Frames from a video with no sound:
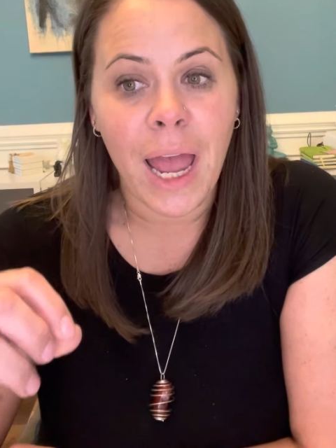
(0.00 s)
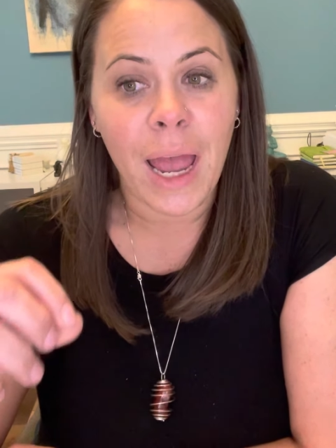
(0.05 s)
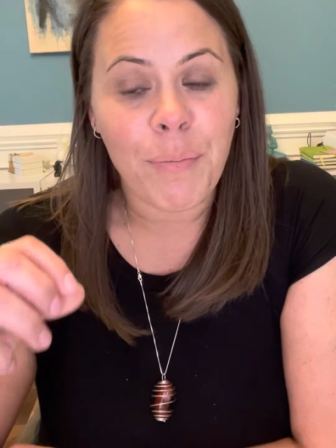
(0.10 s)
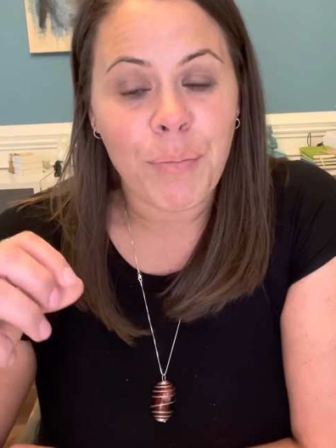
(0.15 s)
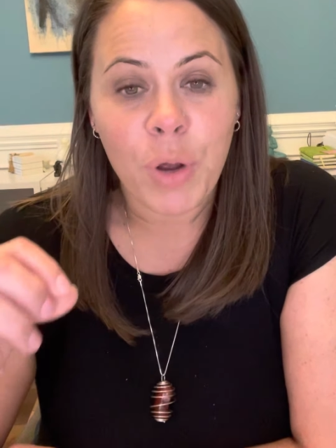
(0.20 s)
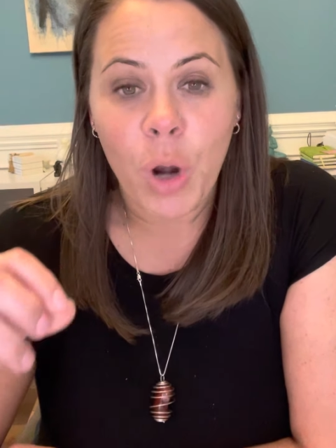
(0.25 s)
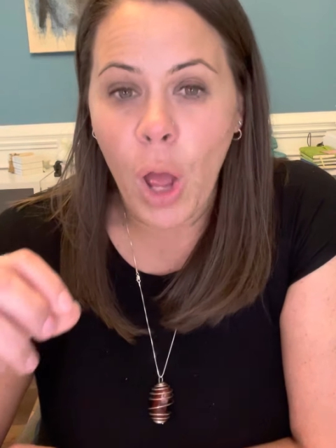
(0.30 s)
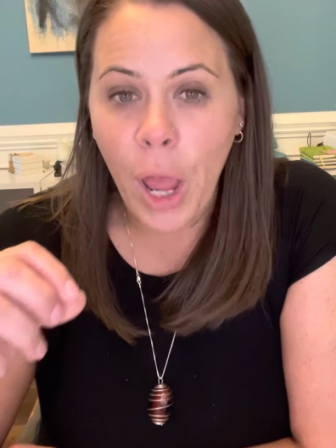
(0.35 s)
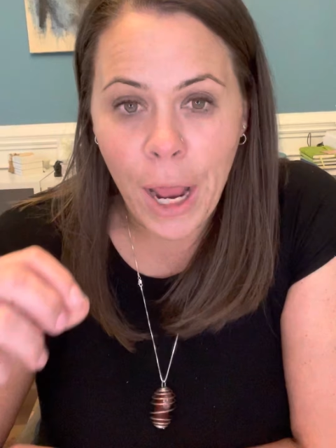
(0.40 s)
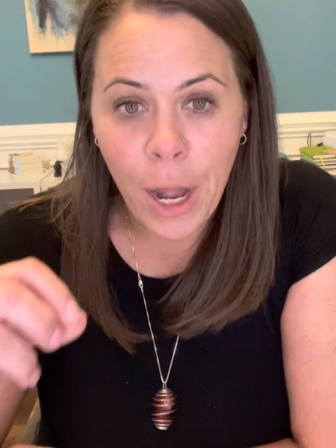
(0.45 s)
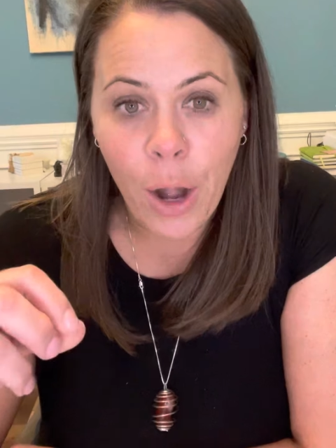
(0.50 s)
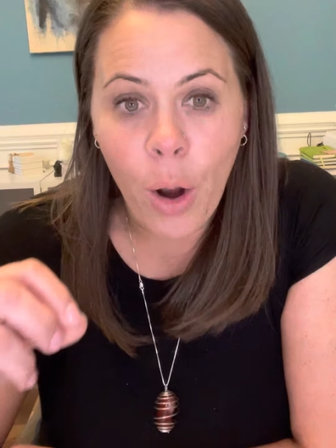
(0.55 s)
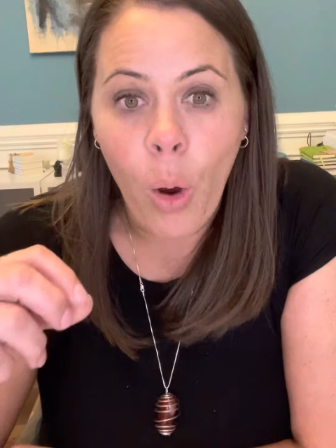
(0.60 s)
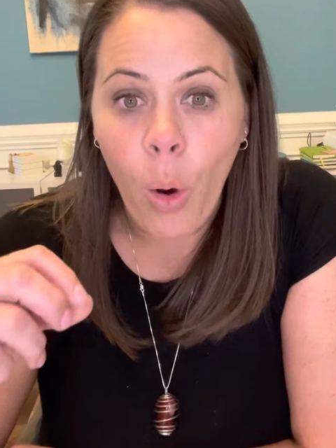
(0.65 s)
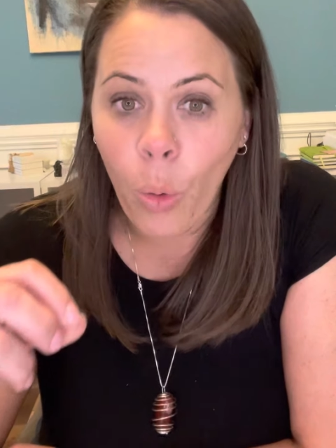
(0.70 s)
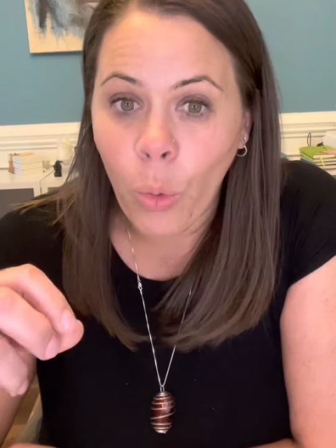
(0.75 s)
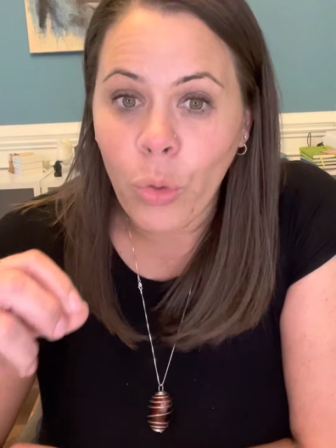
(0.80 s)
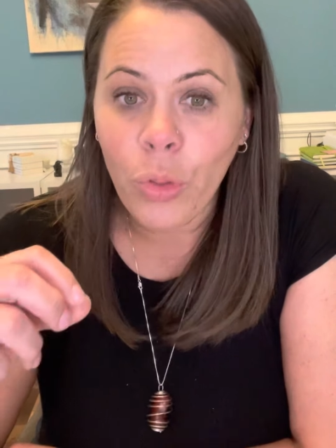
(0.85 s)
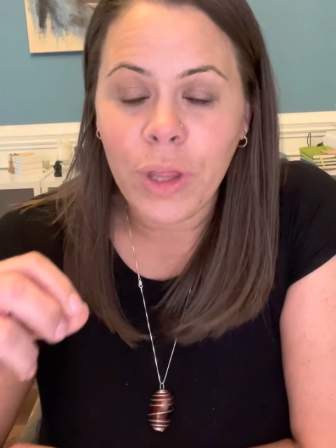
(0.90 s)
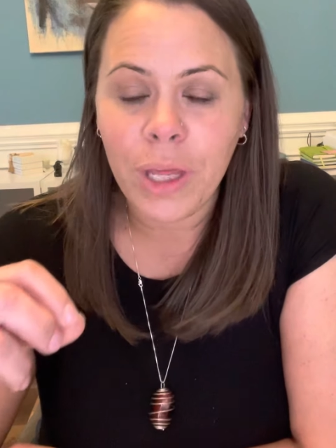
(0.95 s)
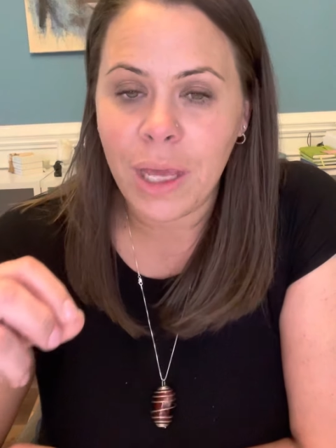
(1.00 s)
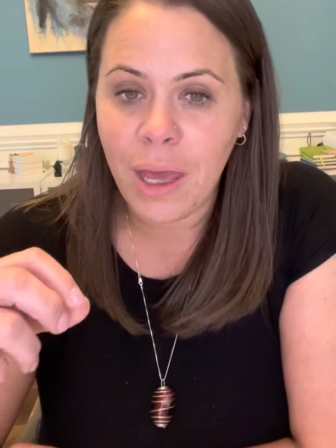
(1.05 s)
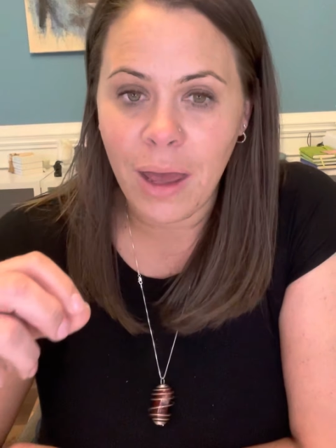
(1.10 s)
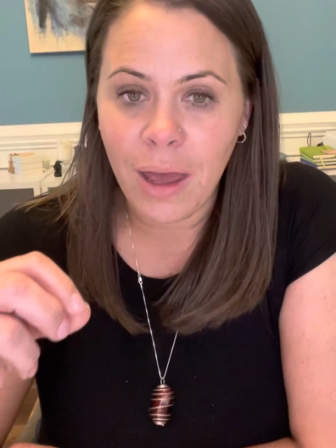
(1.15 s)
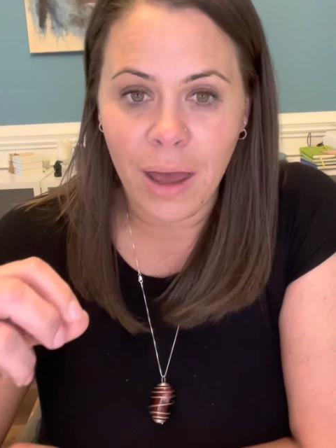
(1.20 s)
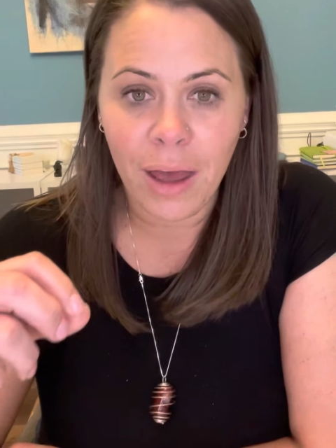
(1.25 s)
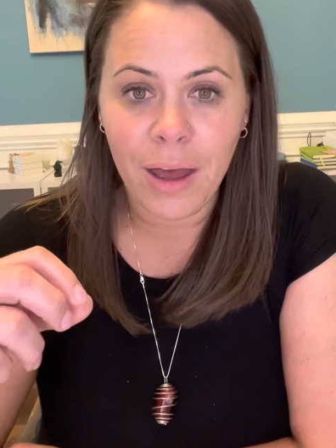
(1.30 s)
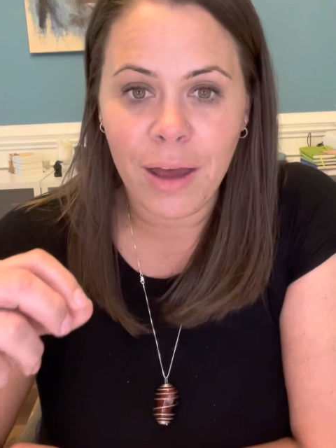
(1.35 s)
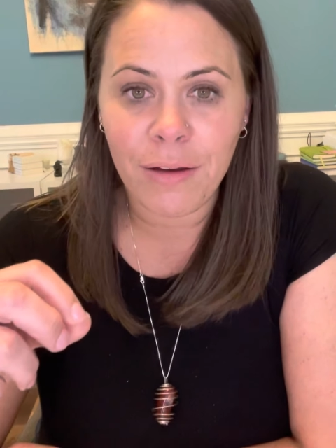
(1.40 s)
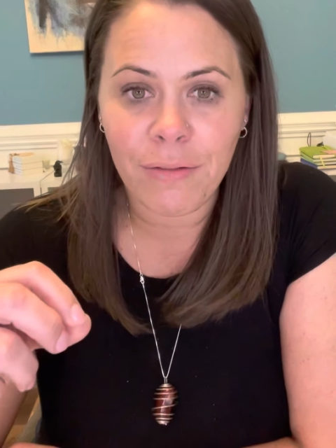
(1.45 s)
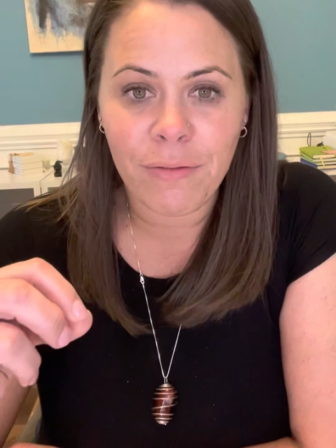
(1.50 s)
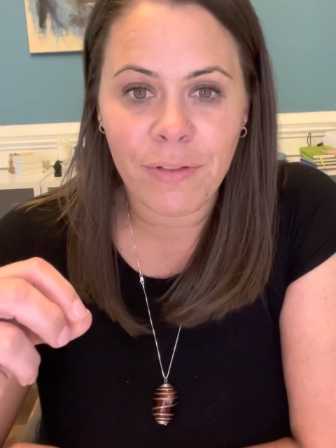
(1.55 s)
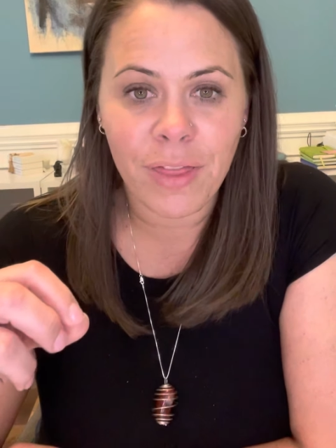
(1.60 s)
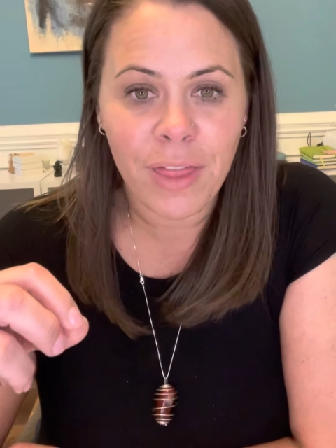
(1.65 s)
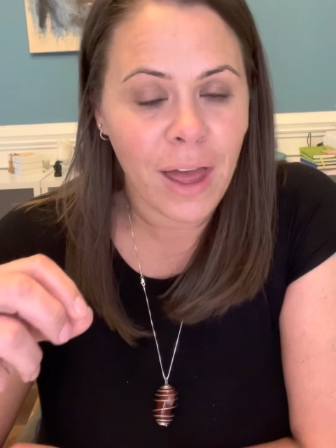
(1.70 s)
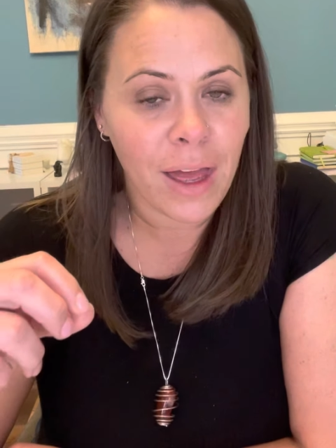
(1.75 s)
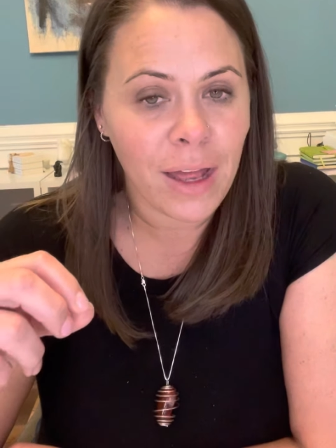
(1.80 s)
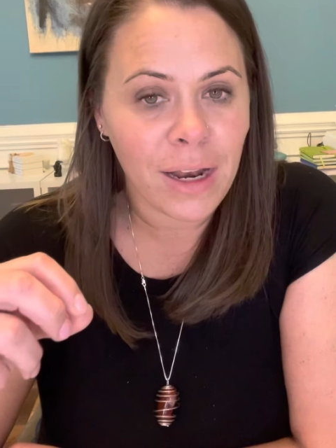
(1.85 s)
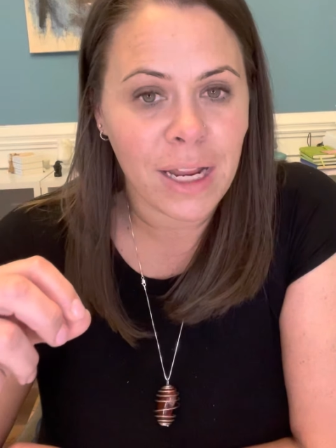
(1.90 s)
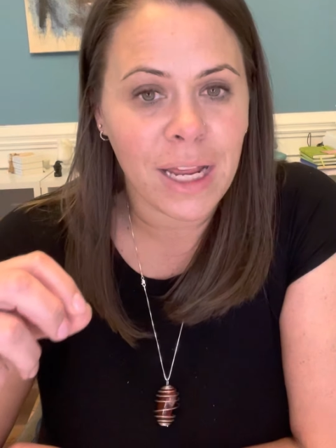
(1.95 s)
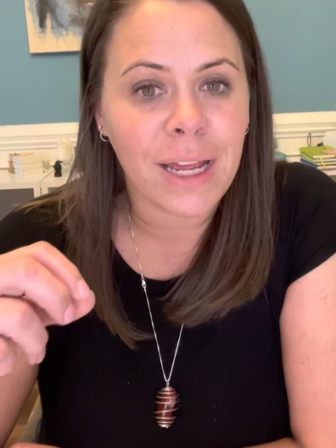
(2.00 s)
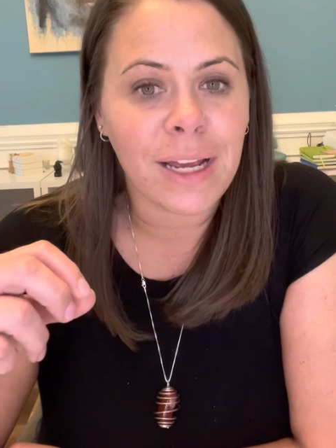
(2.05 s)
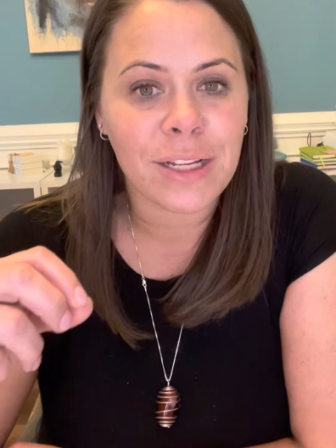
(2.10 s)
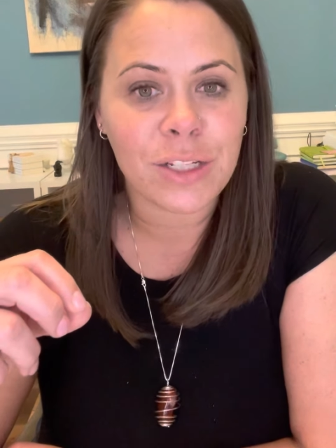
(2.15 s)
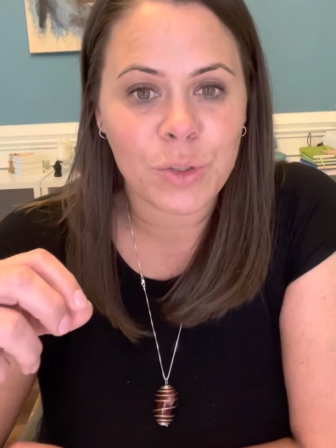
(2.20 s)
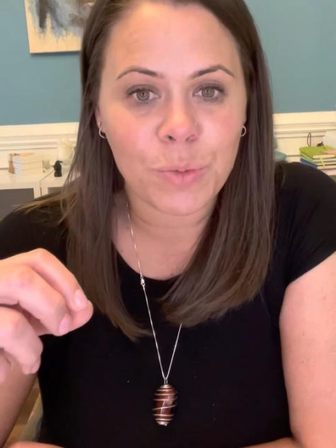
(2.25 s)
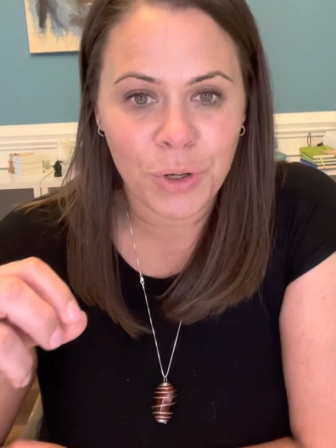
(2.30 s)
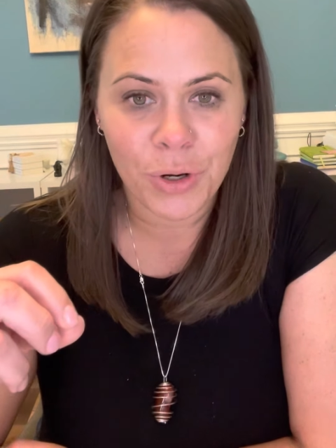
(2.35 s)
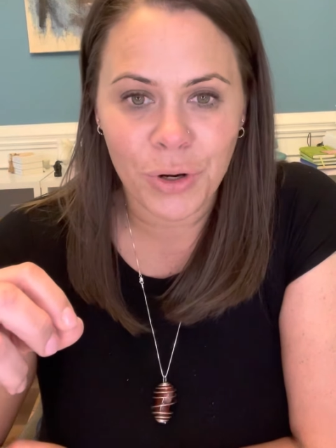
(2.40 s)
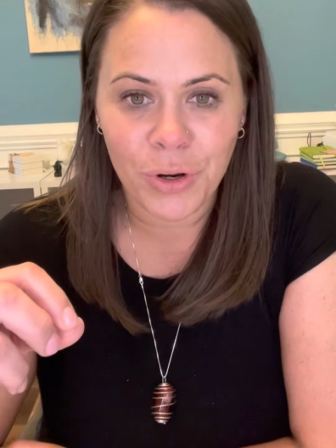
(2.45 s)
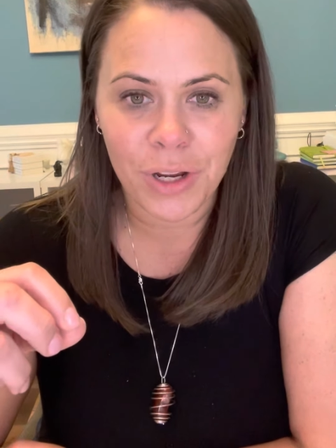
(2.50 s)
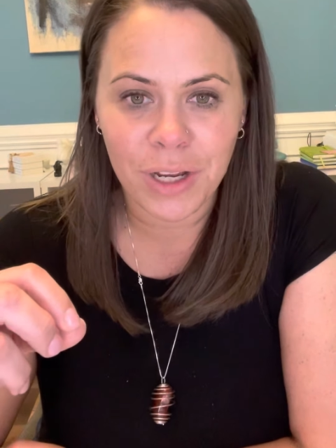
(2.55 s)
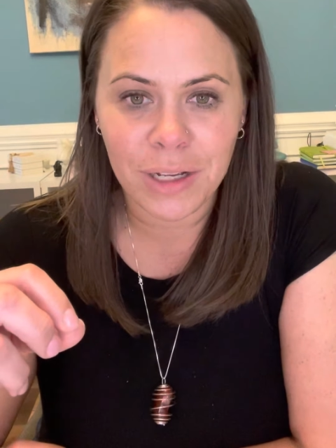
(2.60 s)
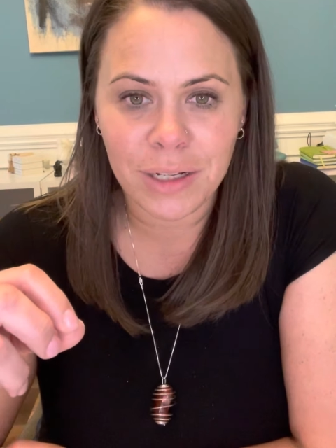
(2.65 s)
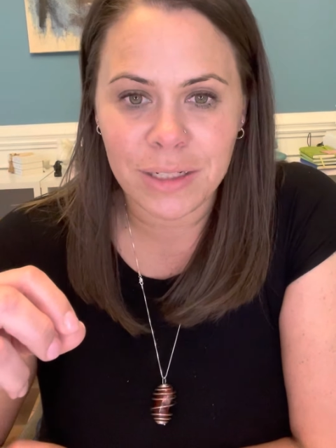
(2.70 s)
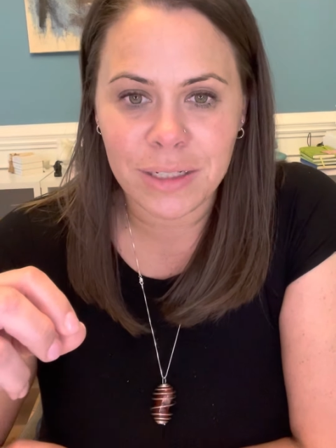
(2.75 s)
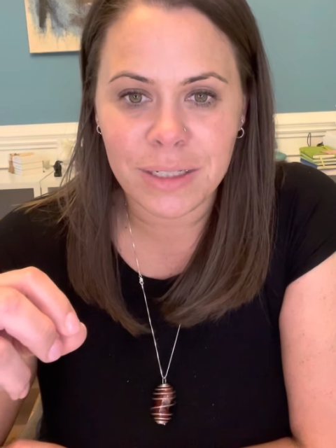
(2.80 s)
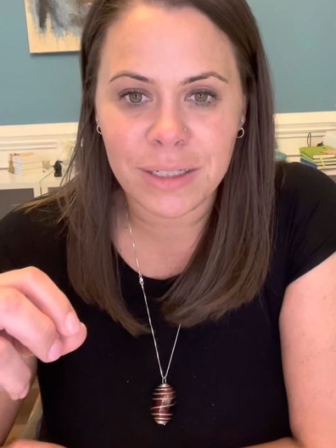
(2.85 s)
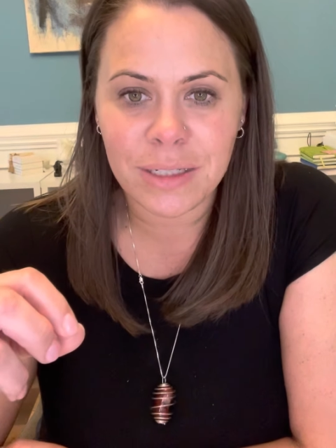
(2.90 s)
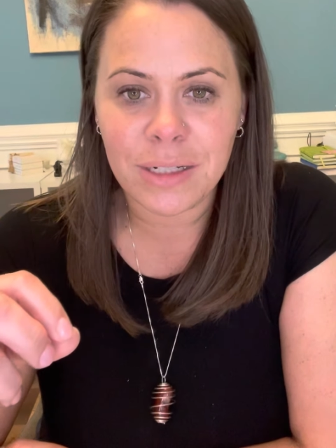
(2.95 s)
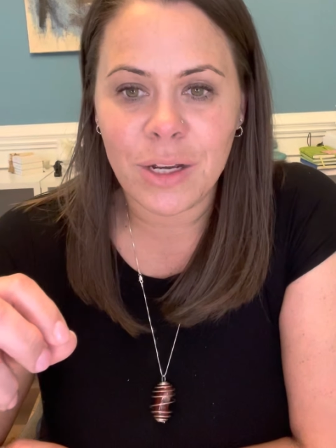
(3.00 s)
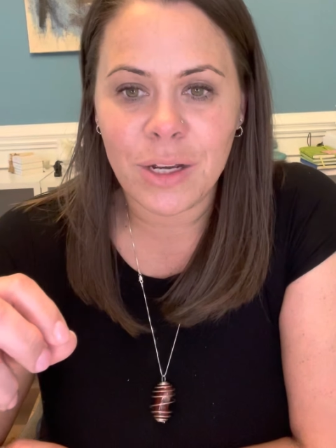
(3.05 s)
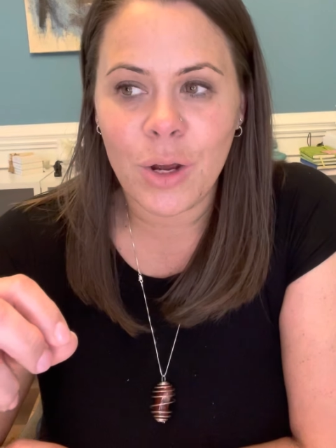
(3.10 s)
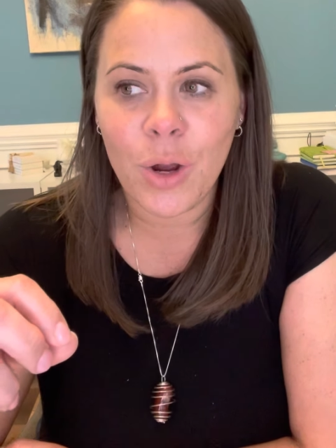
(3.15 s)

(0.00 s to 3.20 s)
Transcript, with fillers: but and only have that experience,